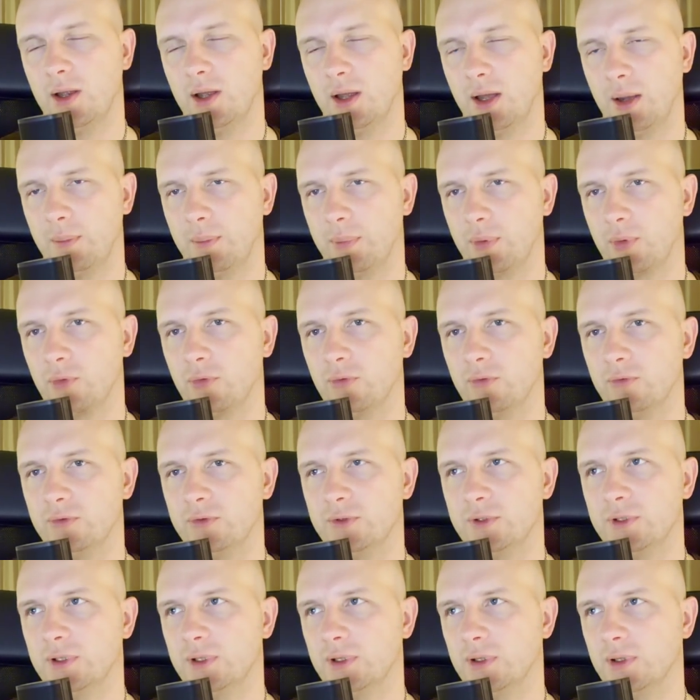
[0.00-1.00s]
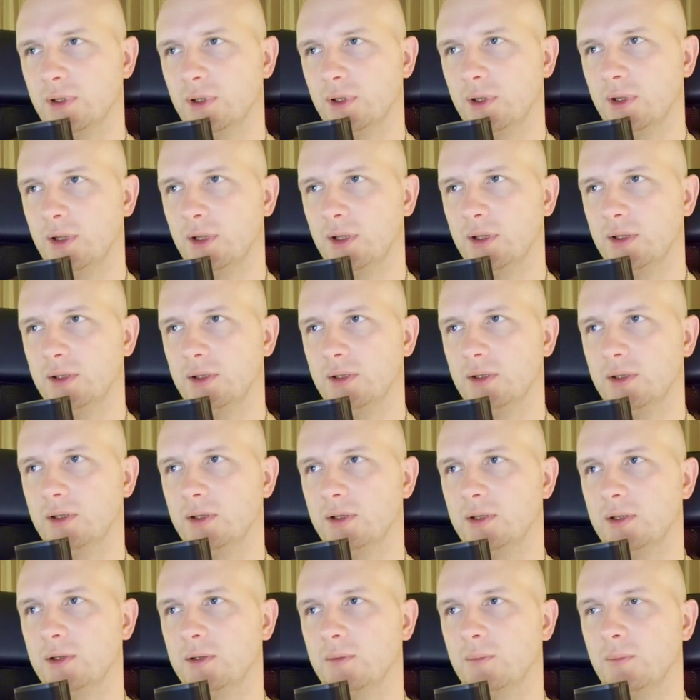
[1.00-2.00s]
approved and
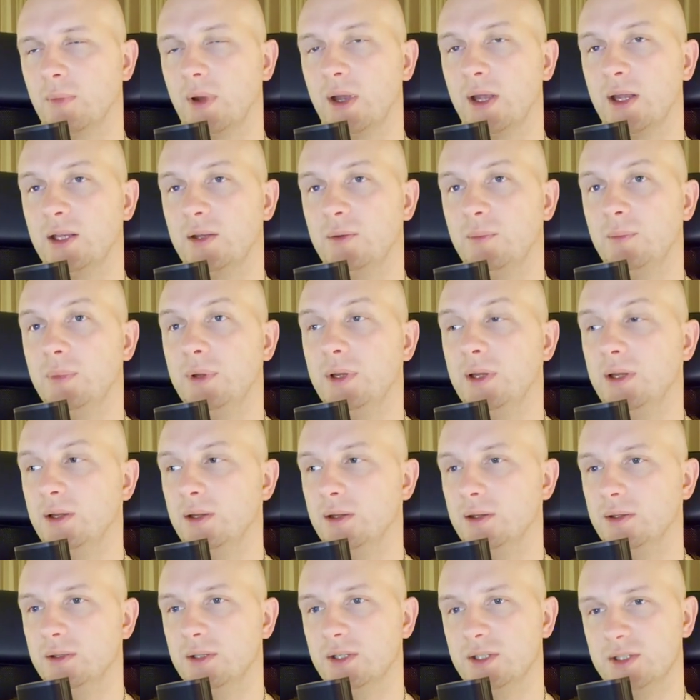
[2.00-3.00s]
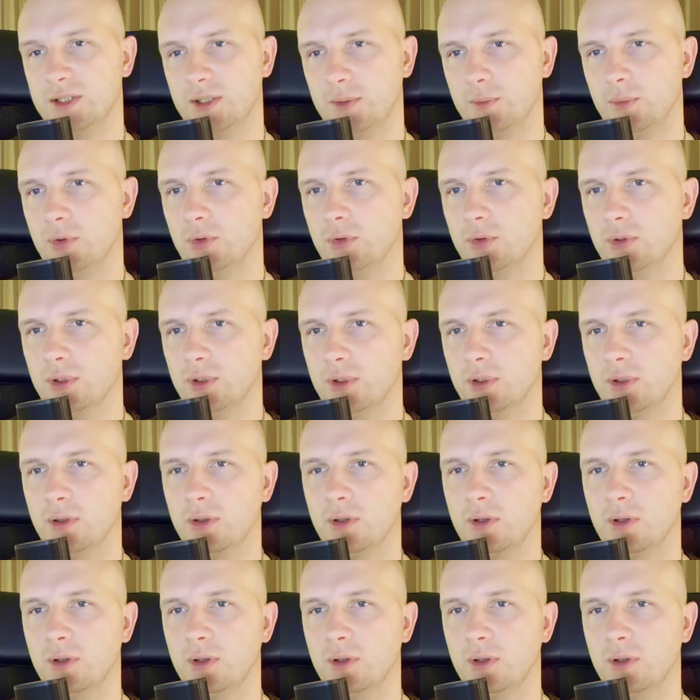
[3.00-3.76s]
might be distributed